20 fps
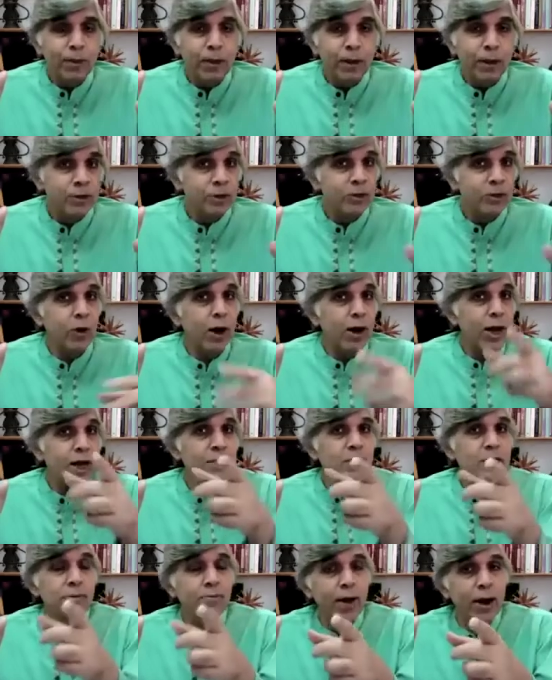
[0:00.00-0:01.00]
It's not
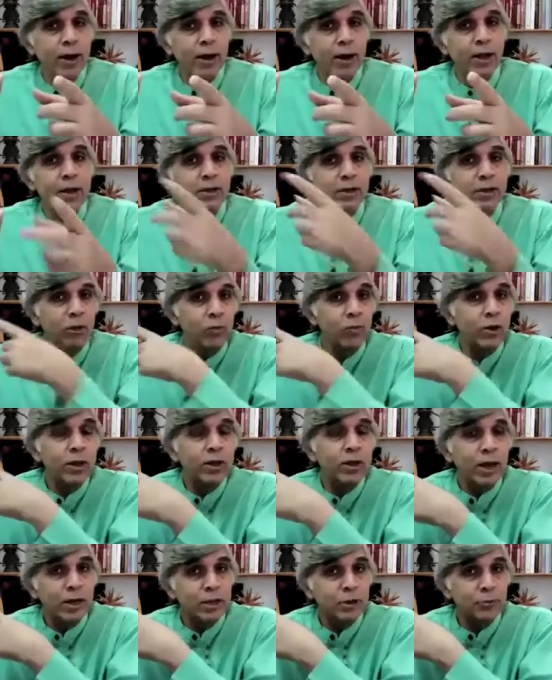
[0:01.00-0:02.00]
as dramatic as the
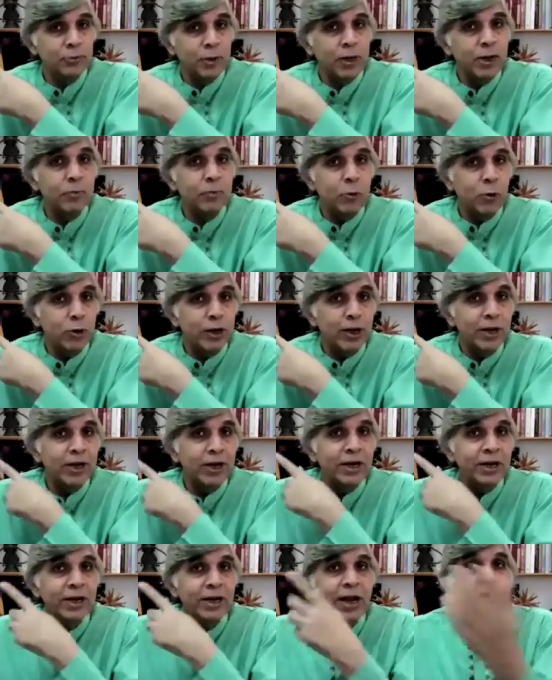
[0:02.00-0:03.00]
one that has been reported
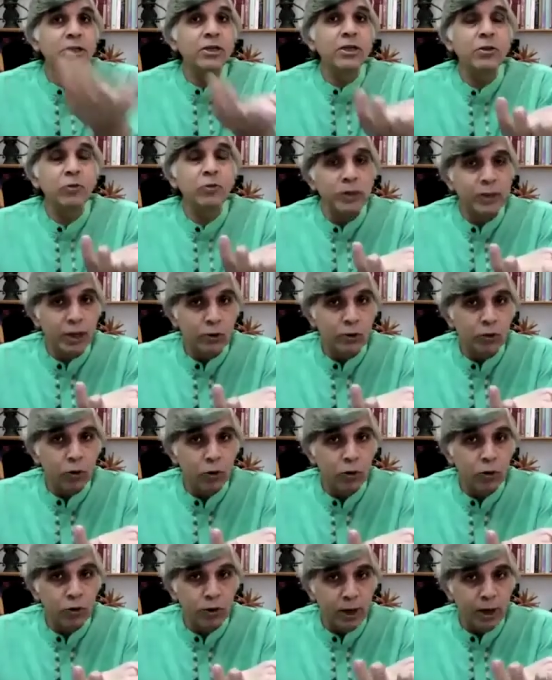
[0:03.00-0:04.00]
in Nature, which I
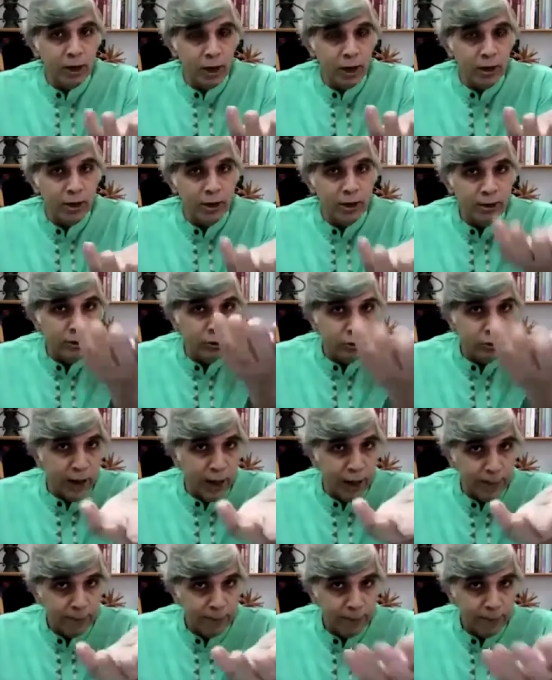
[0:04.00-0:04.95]
told you that I learned today.